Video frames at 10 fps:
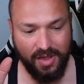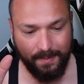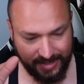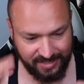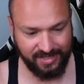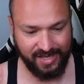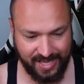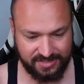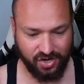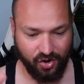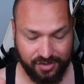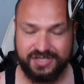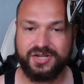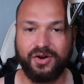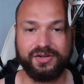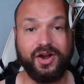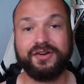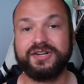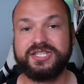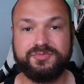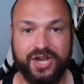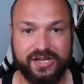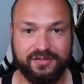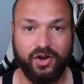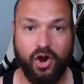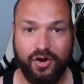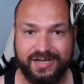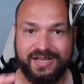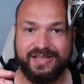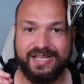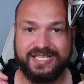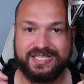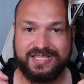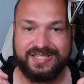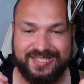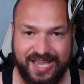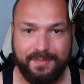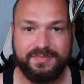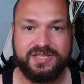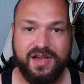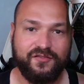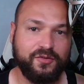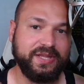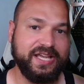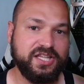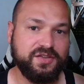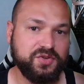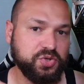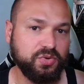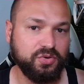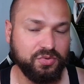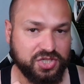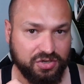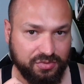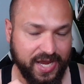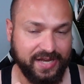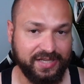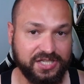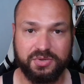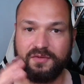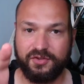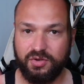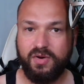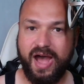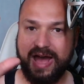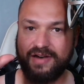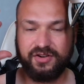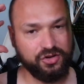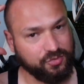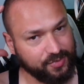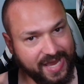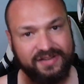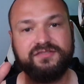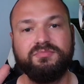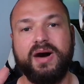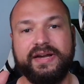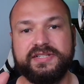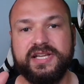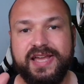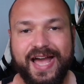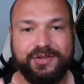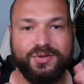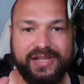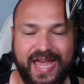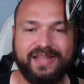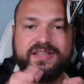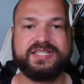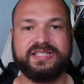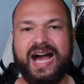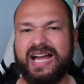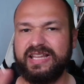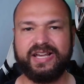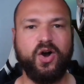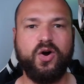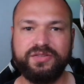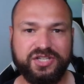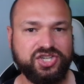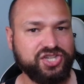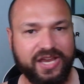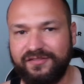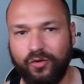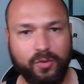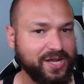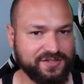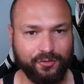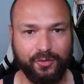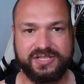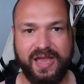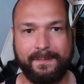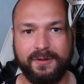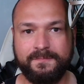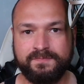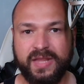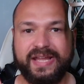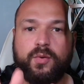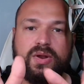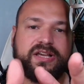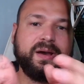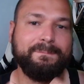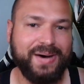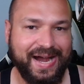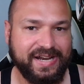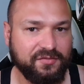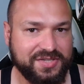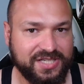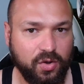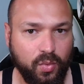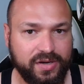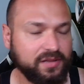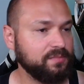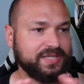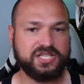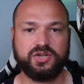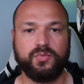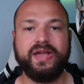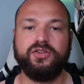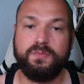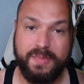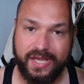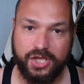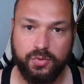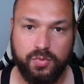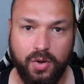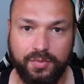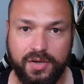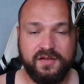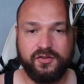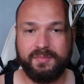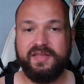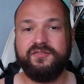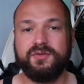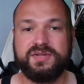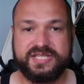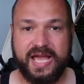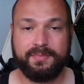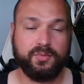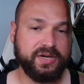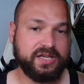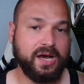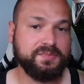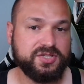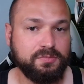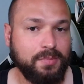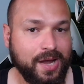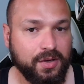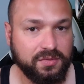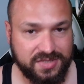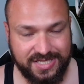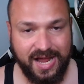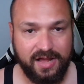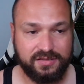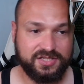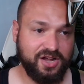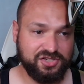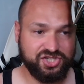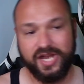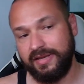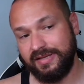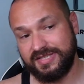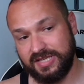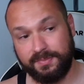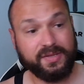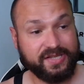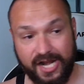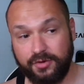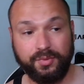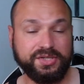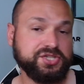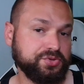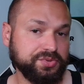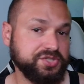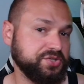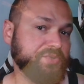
But in the end, art is art. Art is subjective. Art is stemmed from the individual who is creating. So if you have a creative mind and you're like, hey, listen, I like all these shade formats, for example, and I want to combine every single one of them, that's great. You make it your own. For me, for example, when it comes to my own style, dot shading is something that I really, truly do